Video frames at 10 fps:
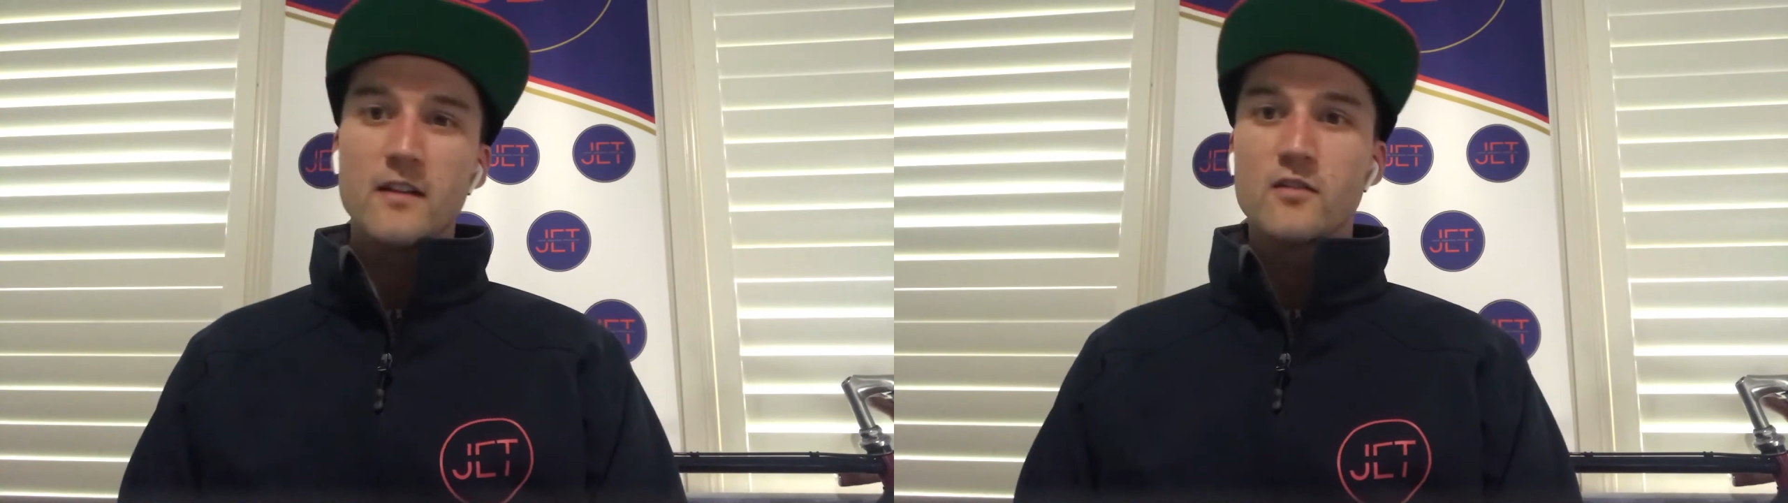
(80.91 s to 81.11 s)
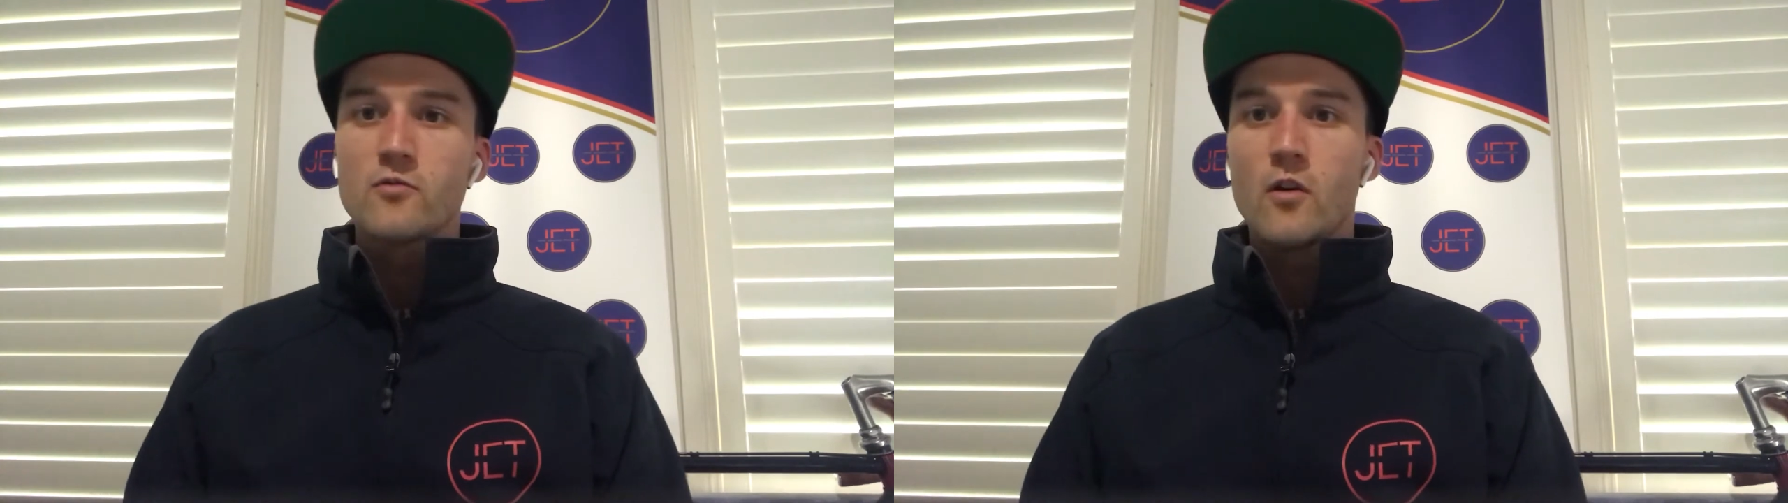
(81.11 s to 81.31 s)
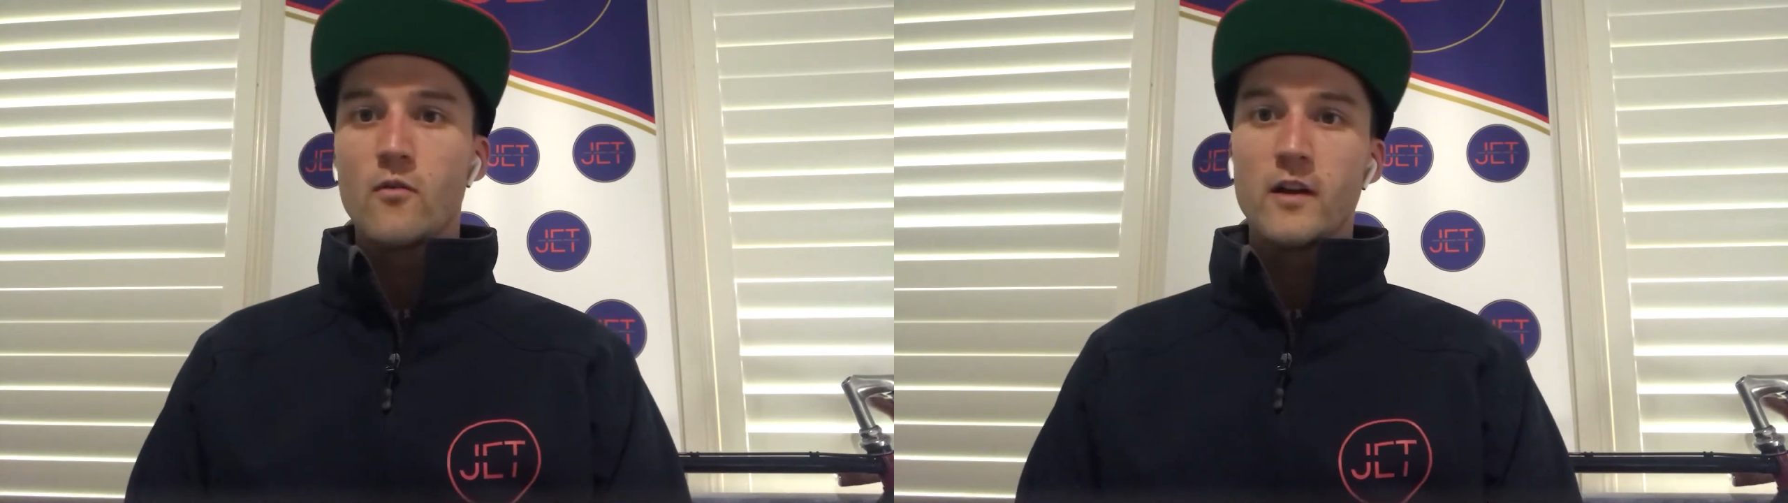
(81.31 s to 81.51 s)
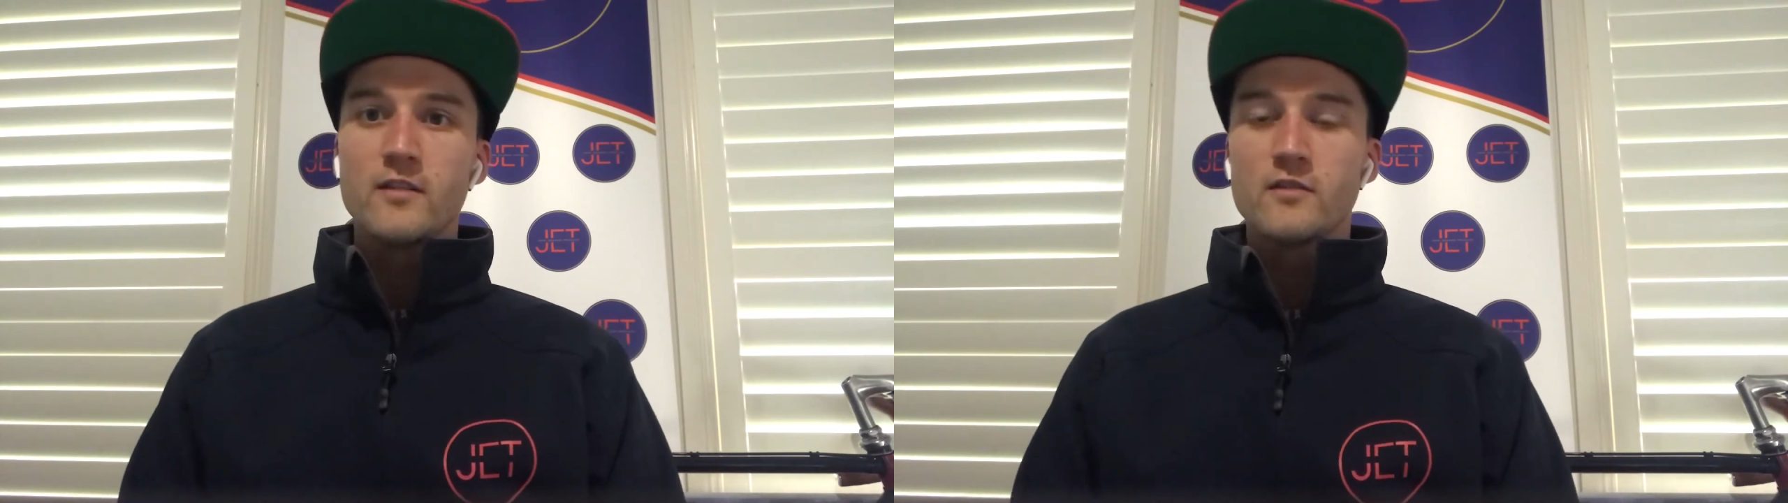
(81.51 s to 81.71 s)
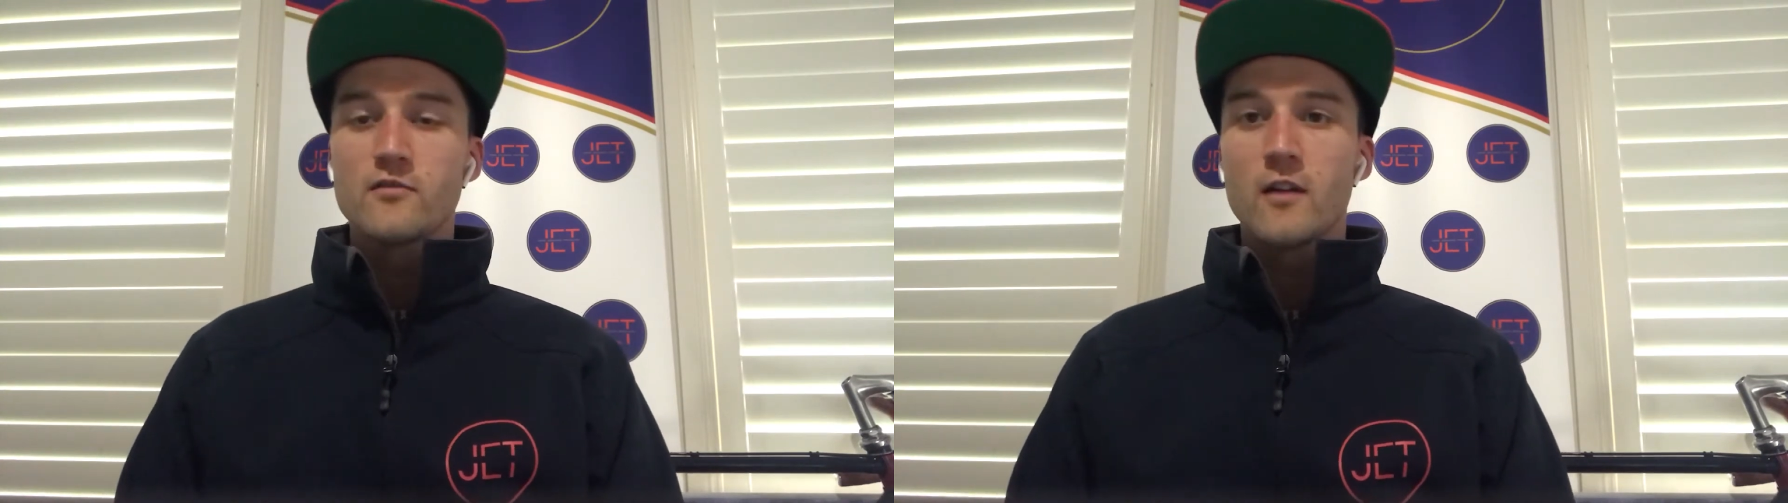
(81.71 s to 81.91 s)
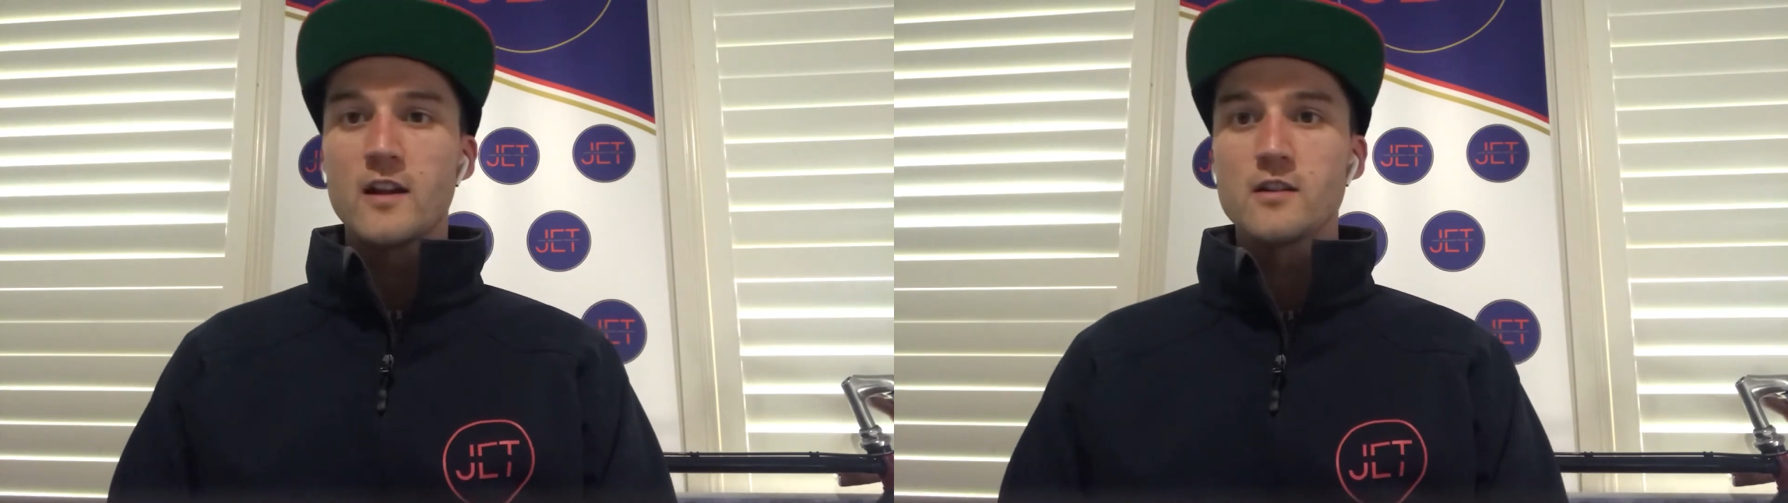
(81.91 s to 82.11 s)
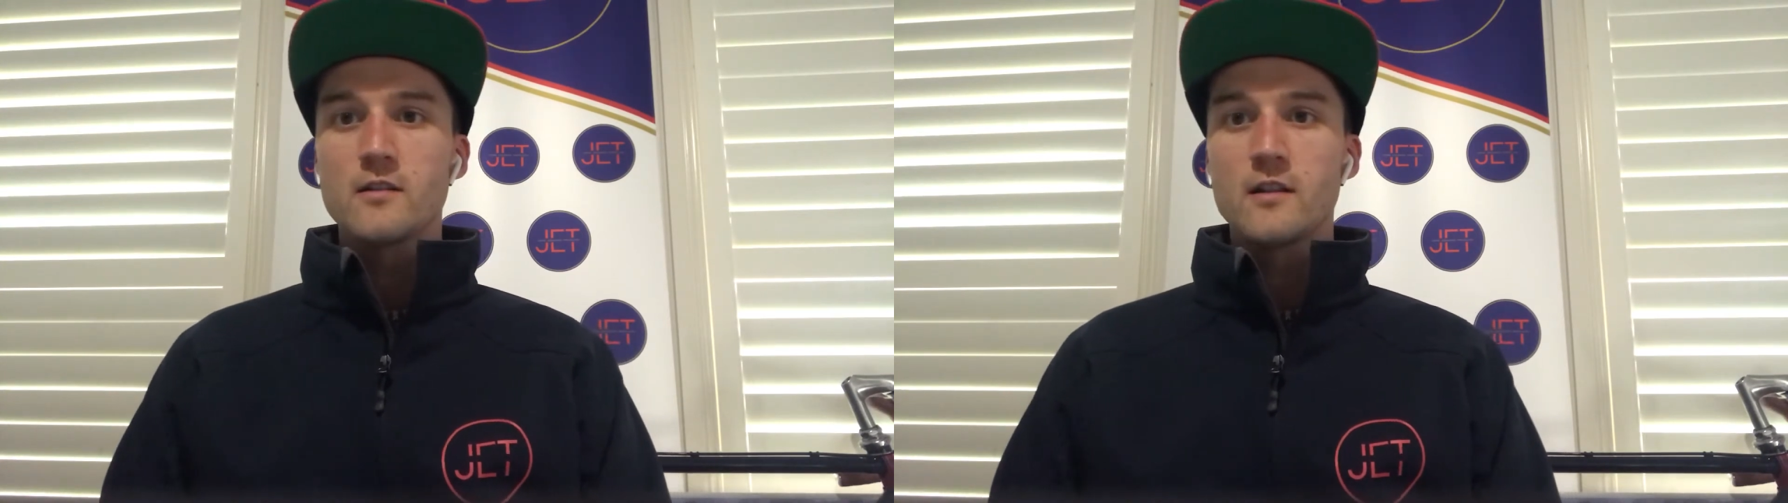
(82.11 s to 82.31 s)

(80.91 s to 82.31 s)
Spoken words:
to 12 weeks in duration.